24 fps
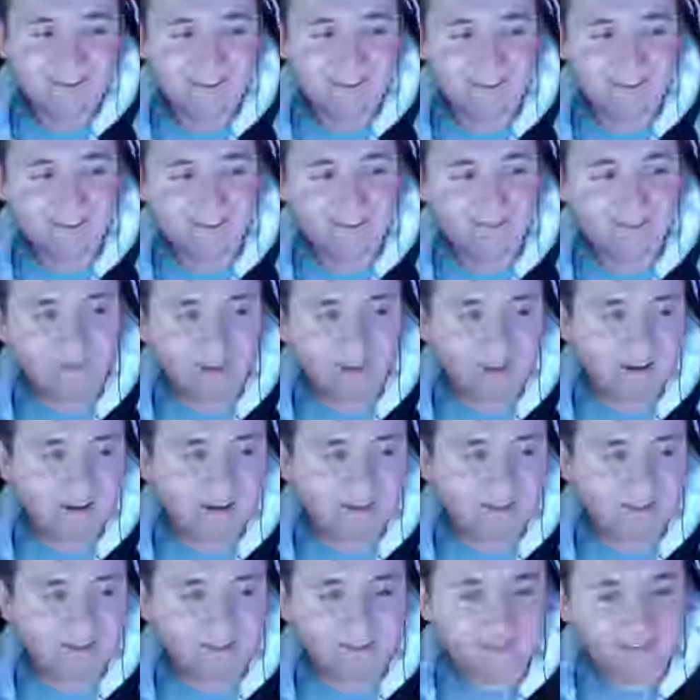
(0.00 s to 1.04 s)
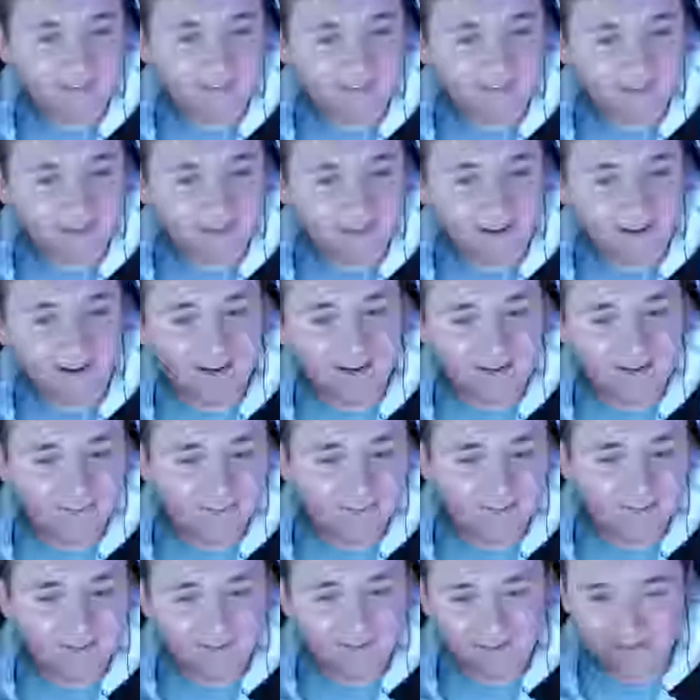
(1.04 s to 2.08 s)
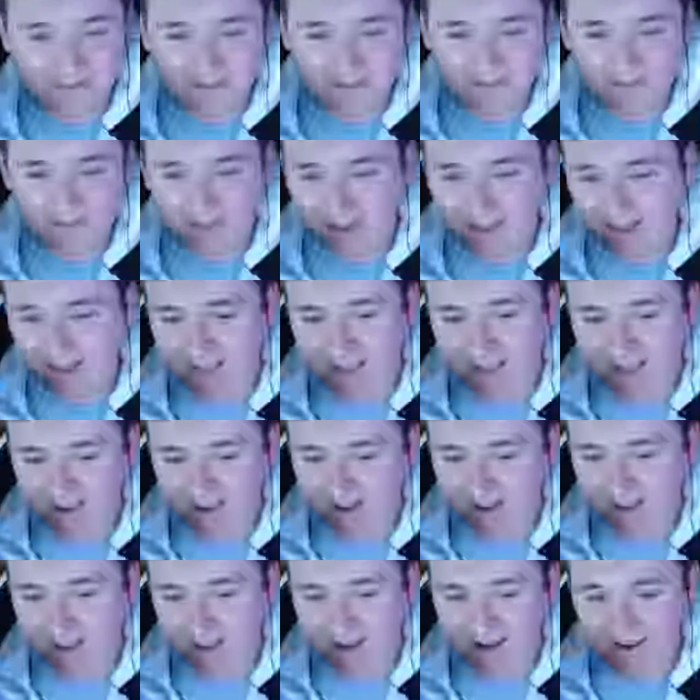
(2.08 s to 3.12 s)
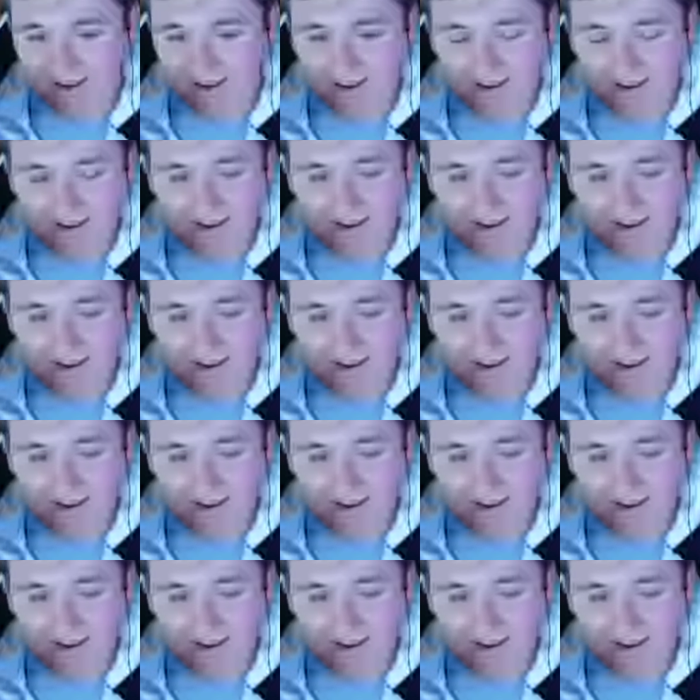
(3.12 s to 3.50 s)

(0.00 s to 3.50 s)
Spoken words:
This man is just saying words to me that, like,